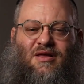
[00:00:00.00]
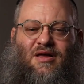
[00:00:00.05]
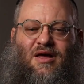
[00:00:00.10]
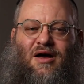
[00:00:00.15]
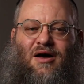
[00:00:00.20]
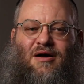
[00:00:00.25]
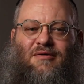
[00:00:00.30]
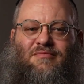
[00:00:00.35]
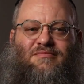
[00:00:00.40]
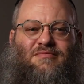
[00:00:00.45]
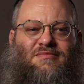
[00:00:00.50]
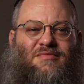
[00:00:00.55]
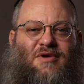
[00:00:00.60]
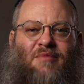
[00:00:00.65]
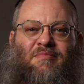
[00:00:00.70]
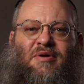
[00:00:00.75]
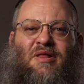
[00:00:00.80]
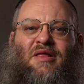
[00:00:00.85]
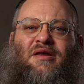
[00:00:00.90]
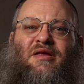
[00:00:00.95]
um,
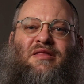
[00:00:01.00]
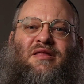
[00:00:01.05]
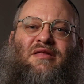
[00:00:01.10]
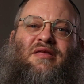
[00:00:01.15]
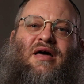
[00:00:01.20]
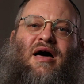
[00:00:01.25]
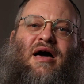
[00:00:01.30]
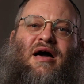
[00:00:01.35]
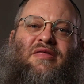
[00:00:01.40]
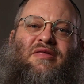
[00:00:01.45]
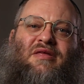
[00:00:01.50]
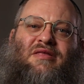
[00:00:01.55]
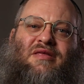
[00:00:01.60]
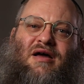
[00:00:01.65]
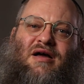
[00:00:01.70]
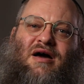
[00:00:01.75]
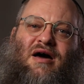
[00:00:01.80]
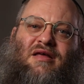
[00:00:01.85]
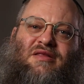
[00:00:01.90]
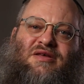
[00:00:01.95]
ability that the, that
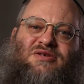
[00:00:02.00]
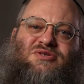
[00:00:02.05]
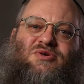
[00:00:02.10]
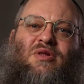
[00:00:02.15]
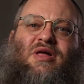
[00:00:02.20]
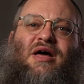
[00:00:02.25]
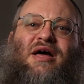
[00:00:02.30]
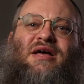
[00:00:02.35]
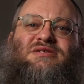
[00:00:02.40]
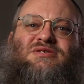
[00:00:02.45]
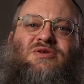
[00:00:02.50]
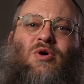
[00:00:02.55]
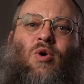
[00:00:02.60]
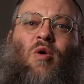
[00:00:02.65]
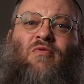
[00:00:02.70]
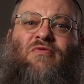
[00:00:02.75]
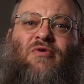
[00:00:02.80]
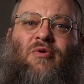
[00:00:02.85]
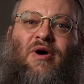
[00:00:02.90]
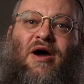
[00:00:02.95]
the godly soul has to
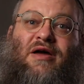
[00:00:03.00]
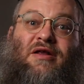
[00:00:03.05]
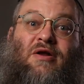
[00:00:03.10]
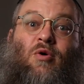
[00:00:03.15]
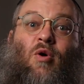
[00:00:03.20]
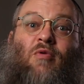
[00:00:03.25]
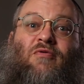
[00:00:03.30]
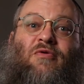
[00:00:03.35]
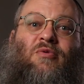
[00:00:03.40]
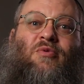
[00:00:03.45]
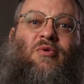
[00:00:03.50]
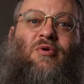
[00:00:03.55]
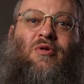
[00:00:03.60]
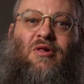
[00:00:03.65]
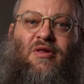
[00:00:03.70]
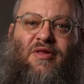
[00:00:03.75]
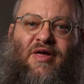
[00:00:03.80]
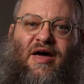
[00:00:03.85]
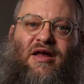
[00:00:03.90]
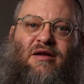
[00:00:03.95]
override and
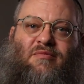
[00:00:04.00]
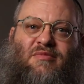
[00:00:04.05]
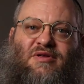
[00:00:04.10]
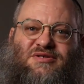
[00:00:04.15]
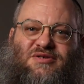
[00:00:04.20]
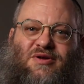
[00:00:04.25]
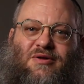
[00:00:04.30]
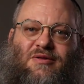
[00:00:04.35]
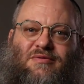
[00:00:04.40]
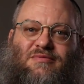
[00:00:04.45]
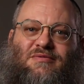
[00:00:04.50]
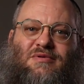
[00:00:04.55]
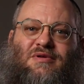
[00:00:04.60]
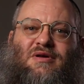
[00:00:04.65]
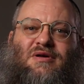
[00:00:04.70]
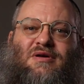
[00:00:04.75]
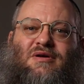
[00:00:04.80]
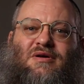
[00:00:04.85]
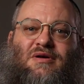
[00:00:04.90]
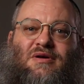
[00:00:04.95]
overrule the animal soul.
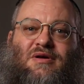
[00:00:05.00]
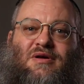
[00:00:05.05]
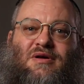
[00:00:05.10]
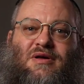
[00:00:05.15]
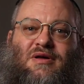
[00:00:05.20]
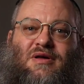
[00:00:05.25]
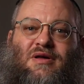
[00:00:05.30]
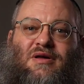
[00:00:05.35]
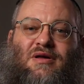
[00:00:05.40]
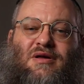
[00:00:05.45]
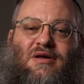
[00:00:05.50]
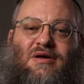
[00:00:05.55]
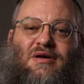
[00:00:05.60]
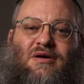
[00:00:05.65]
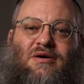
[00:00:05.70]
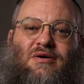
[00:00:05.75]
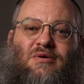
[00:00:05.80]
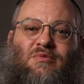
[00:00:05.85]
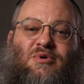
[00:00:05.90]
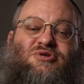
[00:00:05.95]

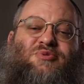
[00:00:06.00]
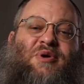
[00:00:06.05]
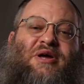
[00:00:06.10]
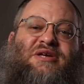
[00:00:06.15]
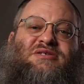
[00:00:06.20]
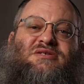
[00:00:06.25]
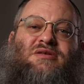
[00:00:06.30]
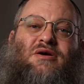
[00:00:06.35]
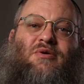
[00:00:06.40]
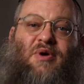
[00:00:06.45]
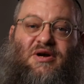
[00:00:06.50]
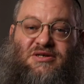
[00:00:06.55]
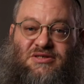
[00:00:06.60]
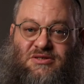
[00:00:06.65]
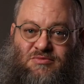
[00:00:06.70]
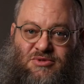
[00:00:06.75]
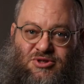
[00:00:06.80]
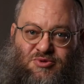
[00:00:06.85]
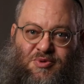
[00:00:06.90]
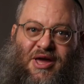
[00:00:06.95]
Which raises the
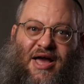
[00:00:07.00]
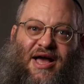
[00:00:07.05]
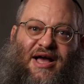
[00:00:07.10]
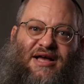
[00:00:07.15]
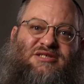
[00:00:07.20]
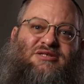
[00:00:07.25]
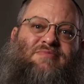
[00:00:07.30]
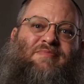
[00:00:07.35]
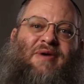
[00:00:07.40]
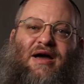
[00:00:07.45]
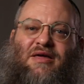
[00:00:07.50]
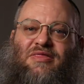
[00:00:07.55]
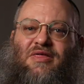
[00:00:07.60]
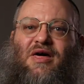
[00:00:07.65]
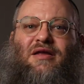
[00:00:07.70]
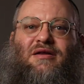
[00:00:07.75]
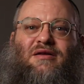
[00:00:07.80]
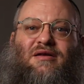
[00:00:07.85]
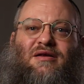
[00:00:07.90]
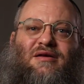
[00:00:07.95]
question, which we asked back
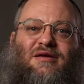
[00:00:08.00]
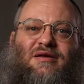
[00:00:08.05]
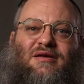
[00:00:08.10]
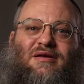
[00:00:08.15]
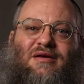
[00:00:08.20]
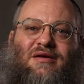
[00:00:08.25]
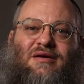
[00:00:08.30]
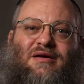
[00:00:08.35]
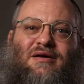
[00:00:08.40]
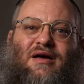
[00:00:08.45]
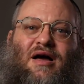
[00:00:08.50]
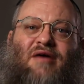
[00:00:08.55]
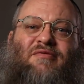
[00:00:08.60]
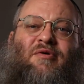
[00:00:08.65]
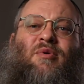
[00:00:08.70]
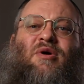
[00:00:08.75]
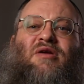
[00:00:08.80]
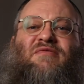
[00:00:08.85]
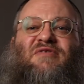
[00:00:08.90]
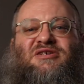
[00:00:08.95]
then,
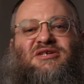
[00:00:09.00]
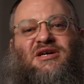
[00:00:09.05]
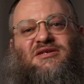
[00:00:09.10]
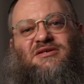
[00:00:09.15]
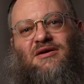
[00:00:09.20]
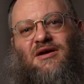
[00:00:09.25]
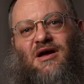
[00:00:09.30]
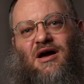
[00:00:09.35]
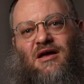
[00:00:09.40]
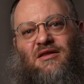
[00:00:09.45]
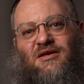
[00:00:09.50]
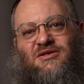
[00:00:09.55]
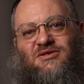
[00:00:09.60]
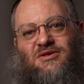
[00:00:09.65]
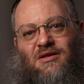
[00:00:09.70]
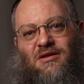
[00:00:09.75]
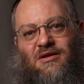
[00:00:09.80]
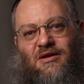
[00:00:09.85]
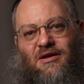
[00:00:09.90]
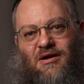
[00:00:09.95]
every one of us has a godly
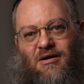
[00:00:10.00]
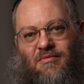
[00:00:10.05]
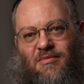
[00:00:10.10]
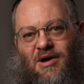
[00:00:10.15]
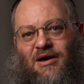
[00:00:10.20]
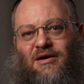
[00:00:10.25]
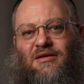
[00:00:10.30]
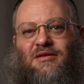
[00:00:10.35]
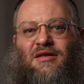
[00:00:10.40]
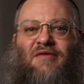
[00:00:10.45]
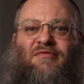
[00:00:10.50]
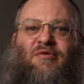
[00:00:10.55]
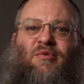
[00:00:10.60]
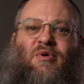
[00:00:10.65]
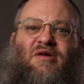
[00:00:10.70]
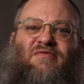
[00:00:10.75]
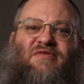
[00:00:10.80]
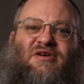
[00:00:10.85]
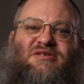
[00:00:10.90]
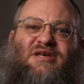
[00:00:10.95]
soul in our mind, every
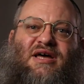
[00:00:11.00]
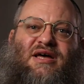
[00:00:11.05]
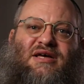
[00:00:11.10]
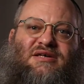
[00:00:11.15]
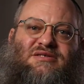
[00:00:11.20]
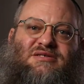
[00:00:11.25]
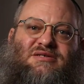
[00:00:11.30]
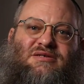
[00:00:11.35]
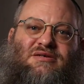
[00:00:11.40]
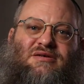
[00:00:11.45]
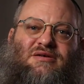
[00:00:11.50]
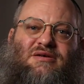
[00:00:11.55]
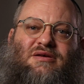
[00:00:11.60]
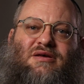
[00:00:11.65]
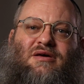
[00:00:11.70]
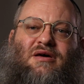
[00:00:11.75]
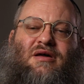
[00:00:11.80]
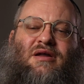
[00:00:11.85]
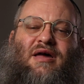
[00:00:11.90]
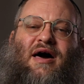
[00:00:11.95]
one of us has
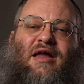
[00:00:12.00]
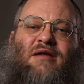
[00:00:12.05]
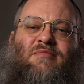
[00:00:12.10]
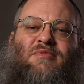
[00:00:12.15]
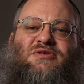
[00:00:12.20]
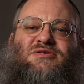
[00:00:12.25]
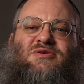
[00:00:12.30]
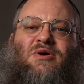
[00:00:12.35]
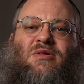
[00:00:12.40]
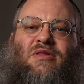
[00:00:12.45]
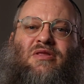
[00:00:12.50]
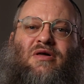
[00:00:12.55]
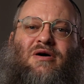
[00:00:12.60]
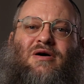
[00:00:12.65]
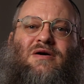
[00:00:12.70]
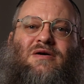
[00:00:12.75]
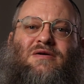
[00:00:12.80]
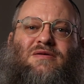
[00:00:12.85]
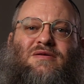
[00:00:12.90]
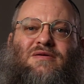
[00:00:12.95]
an animal soul in the
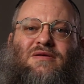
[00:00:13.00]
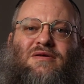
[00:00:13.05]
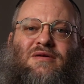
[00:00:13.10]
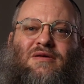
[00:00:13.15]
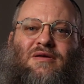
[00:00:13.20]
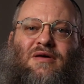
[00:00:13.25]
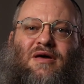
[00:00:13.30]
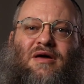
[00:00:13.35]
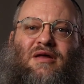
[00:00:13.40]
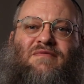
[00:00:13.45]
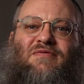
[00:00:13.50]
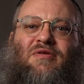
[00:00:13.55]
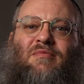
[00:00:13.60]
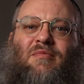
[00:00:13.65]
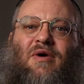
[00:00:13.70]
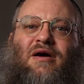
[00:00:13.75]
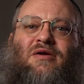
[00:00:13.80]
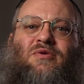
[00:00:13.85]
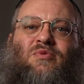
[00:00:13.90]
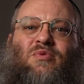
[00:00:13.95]
heart, and if the
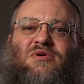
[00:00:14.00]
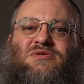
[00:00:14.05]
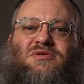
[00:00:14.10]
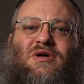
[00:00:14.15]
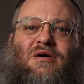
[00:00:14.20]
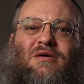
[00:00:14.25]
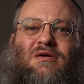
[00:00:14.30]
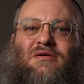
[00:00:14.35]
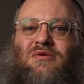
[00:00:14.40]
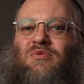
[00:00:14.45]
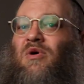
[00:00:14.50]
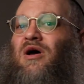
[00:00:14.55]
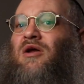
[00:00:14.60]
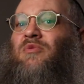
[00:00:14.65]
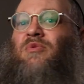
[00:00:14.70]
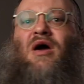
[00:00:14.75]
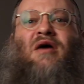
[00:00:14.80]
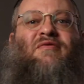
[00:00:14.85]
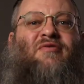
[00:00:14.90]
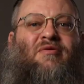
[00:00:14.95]
mind rules the heart, why do
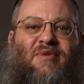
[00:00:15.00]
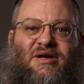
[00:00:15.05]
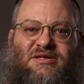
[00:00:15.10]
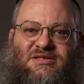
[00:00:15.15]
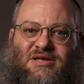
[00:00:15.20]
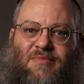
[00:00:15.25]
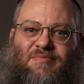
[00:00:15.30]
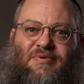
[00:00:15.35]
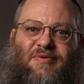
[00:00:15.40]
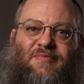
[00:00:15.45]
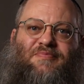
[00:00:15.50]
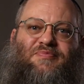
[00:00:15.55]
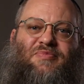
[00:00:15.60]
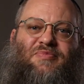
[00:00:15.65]
we ever mess up?